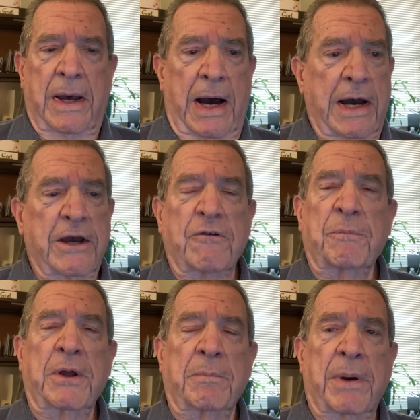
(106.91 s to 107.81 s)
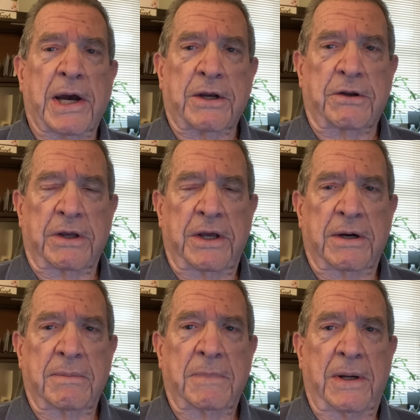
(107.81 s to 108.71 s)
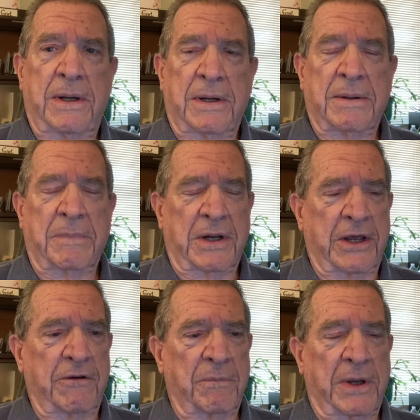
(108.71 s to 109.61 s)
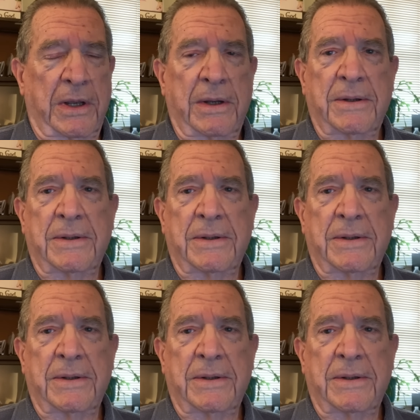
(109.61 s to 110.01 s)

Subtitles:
I have been back to Him, believe me,